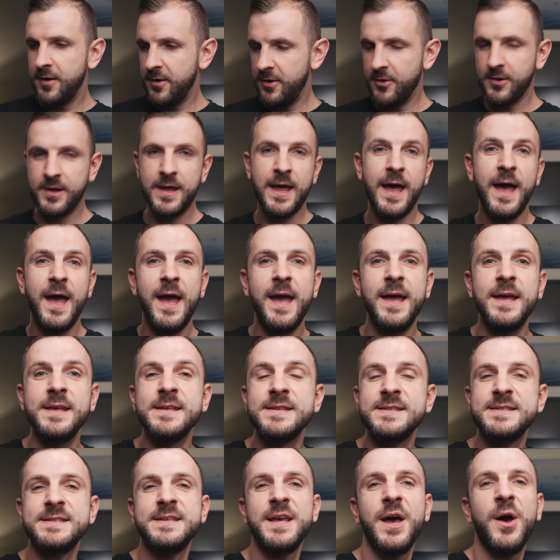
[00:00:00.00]
Okay,
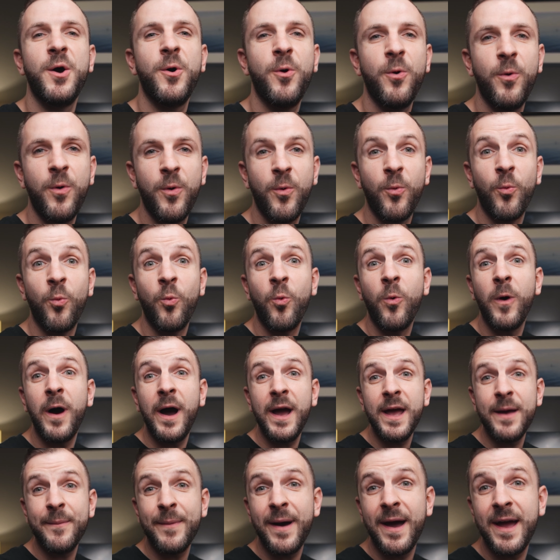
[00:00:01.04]
so
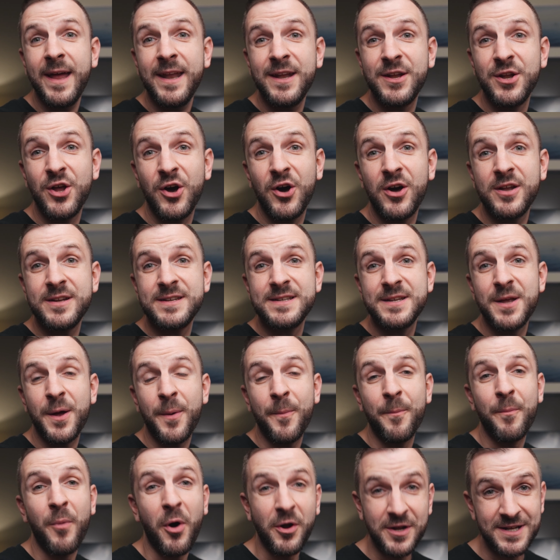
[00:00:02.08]
why am I not
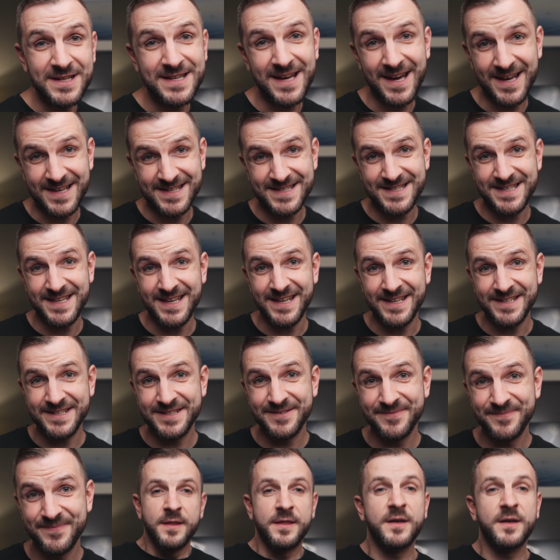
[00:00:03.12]
monetized yet?